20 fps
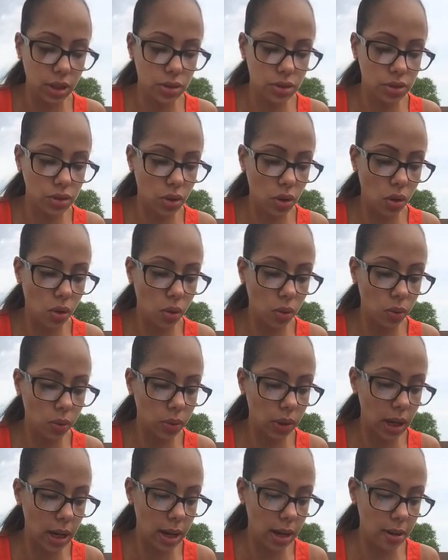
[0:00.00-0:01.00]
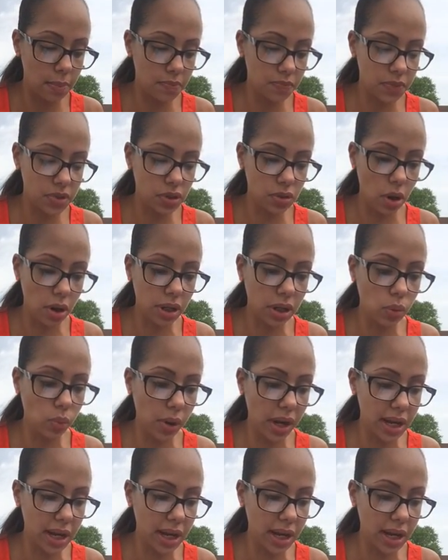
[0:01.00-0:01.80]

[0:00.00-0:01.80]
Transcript: So um, starting